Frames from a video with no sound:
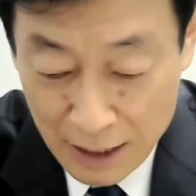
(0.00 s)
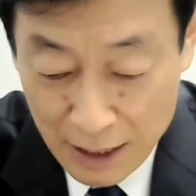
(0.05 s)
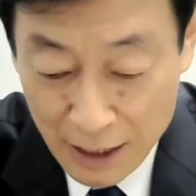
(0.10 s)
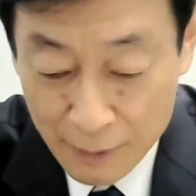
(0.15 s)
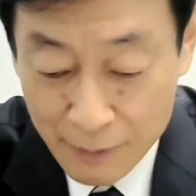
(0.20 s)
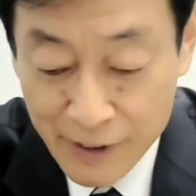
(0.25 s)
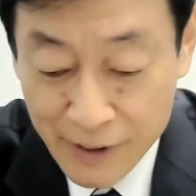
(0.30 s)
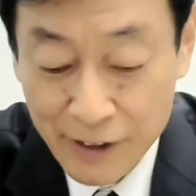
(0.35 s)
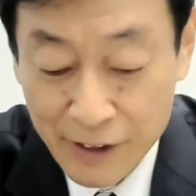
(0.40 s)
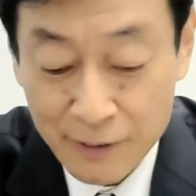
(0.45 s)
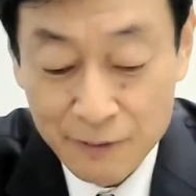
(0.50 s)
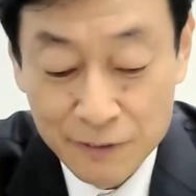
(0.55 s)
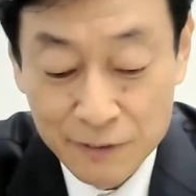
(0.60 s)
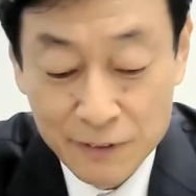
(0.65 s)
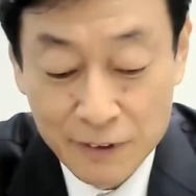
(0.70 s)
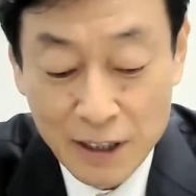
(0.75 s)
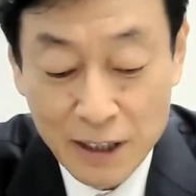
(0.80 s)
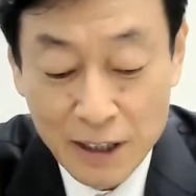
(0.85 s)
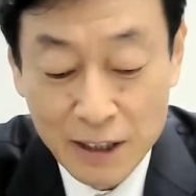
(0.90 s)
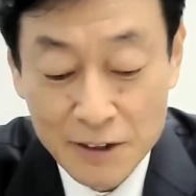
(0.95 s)
I believe
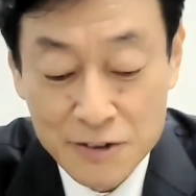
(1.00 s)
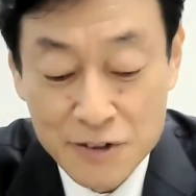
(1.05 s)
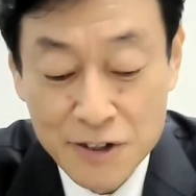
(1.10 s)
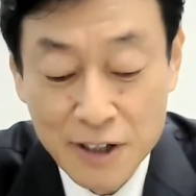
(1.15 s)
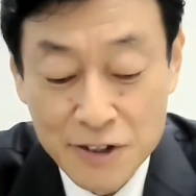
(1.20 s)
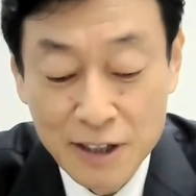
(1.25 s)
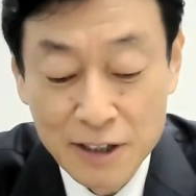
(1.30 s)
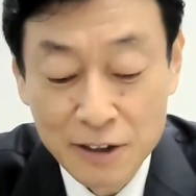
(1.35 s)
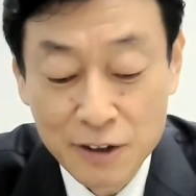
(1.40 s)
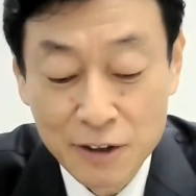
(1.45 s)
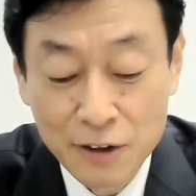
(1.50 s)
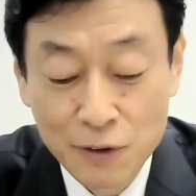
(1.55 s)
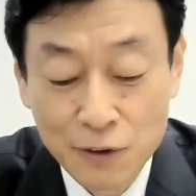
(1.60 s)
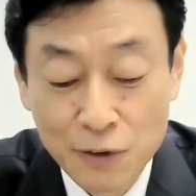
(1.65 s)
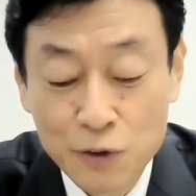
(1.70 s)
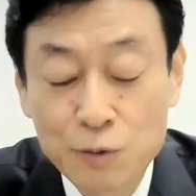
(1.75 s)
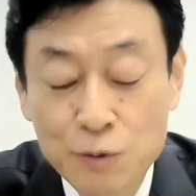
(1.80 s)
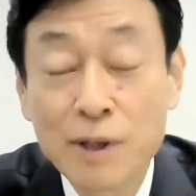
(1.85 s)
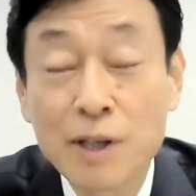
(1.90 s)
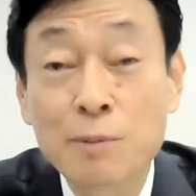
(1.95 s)
there are
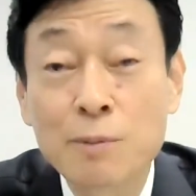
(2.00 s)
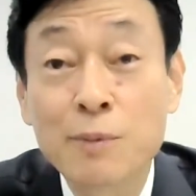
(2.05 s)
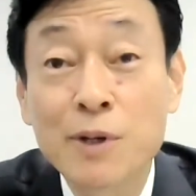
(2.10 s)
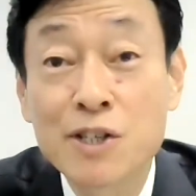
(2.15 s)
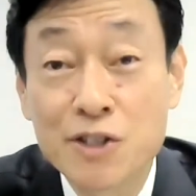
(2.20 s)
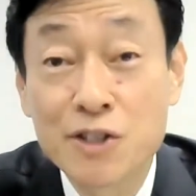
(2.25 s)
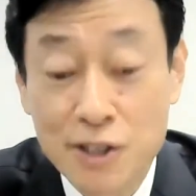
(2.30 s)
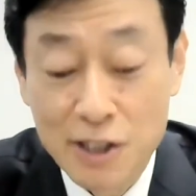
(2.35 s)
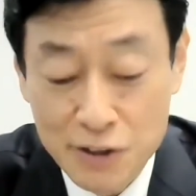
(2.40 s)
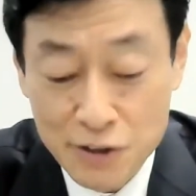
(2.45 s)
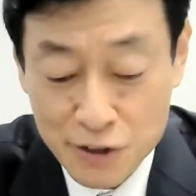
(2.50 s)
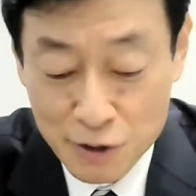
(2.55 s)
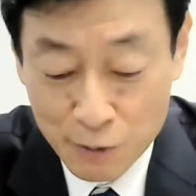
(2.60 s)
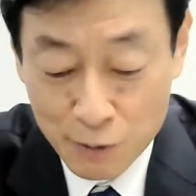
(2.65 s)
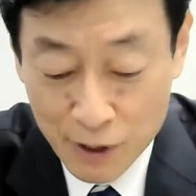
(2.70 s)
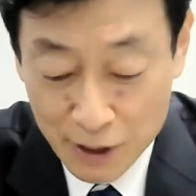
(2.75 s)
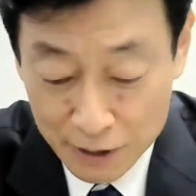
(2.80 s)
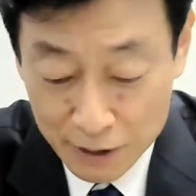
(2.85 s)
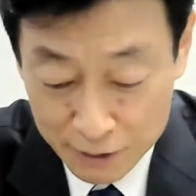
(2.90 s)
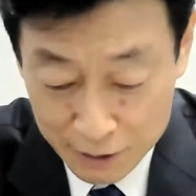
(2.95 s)
not many ministers in the
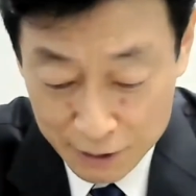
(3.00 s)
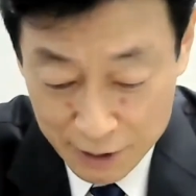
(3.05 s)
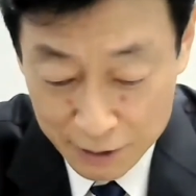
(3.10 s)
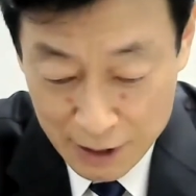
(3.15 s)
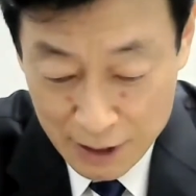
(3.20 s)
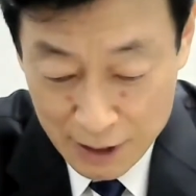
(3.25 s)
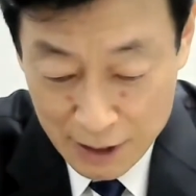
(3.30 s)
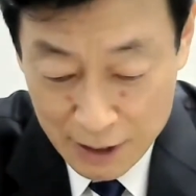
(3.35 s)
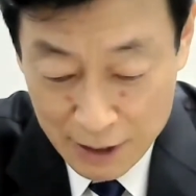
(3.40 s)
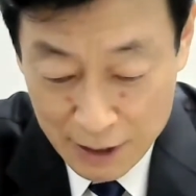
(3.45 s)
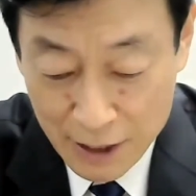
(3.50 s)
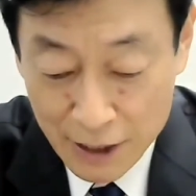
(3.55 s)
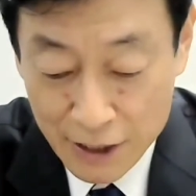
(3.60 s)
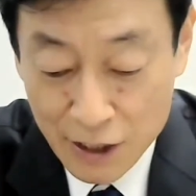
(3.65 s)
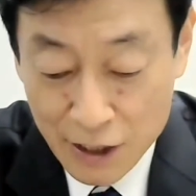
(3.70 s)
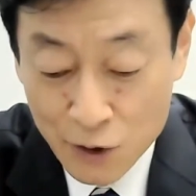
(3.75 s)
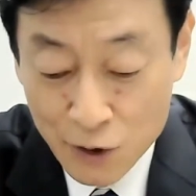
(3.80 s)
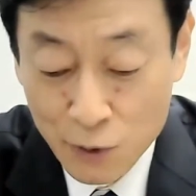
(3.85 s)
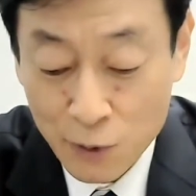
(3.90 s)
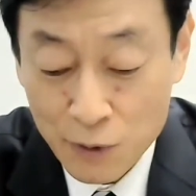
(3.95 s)
world
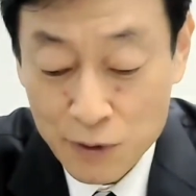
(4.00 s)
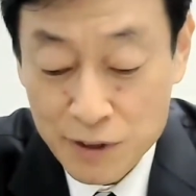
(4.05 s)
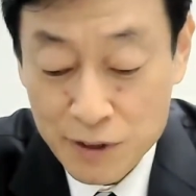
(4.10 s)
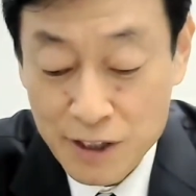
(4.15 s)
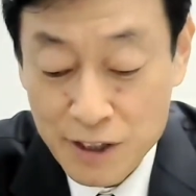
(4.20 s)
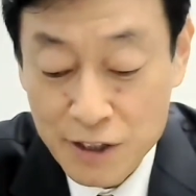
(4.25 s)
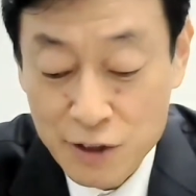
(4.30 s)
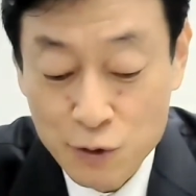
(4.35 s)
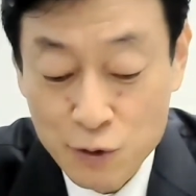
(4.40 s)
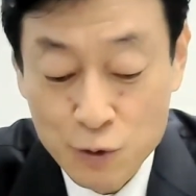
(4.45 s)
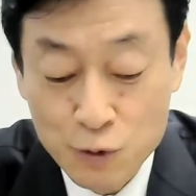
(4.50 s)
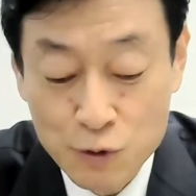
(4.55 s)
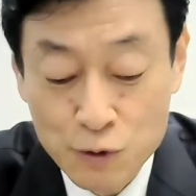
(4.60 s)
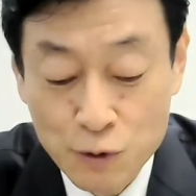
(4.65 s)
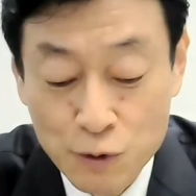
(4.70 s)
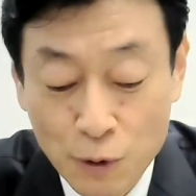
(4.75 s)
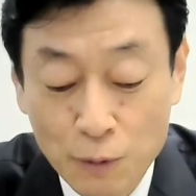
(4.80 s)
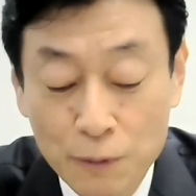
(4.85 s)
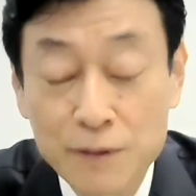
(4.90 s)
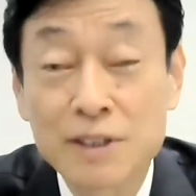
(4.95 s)
taking on these two
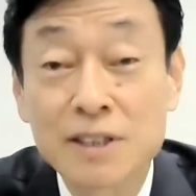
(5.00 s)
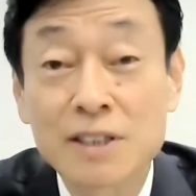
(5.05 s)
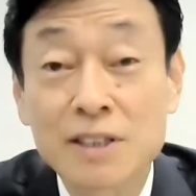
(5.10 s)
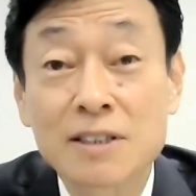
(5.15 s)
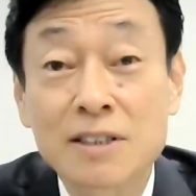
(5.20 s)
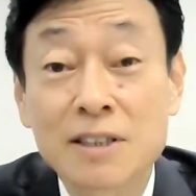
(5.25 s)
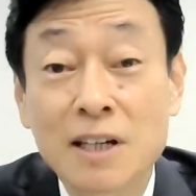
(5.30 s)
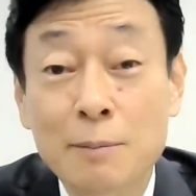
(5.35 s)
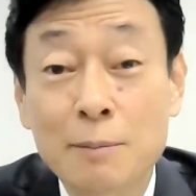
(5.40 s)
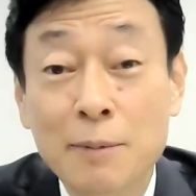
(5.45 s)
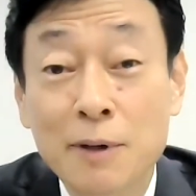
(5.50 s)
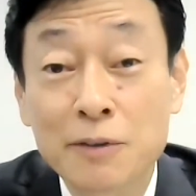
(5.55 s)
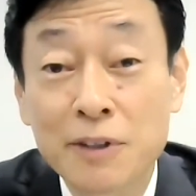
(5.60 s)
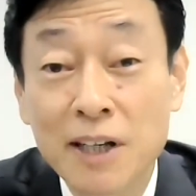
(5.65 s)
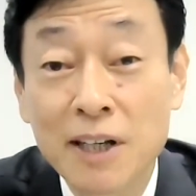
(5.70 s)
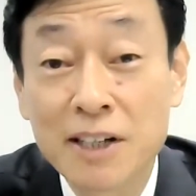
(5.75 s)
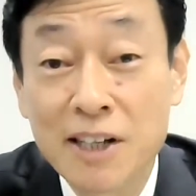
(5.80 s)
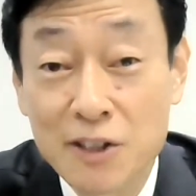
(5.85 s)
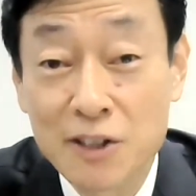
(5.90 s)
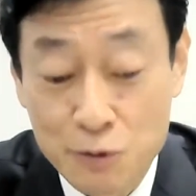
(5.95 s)
roles
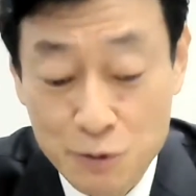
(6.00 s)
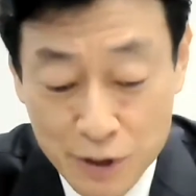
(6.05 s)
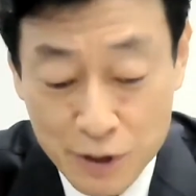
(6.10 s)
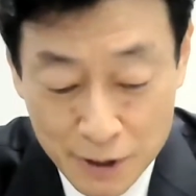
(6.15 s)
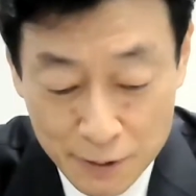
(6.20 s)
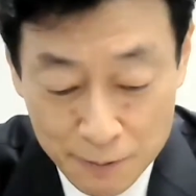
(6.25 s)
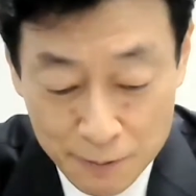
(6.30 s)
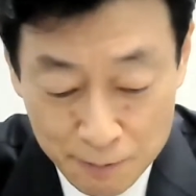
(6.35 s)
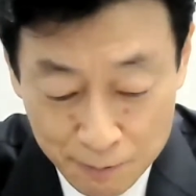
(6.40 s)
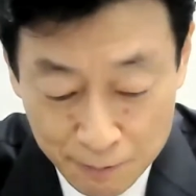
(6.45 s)
simultaneously.